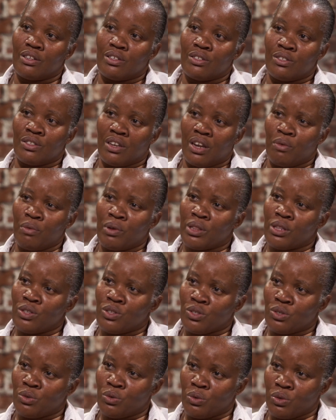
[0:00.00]
So that when the
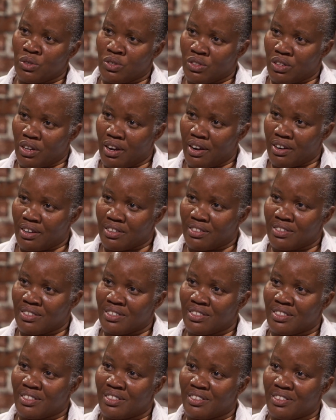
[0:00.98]
school
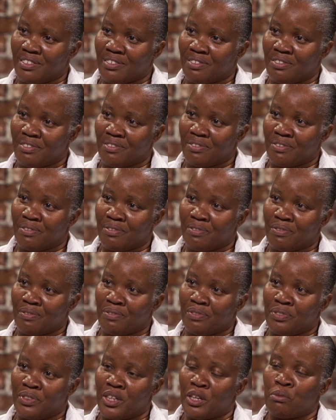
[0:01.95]
starts,
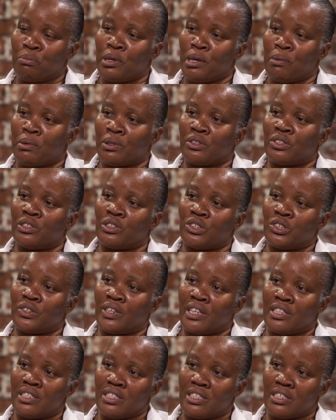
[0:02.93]
they'll be able to
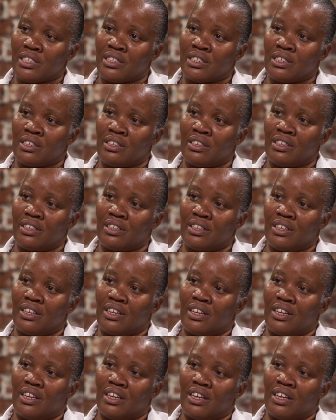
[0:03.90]
transition
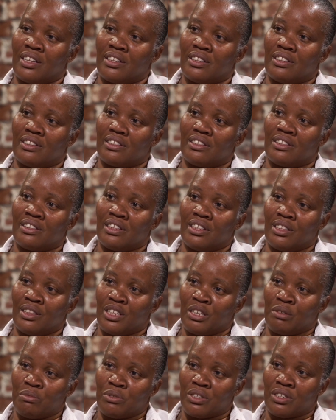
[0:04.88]
and lead
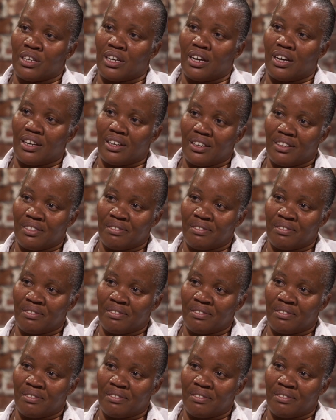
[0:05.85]
them to God.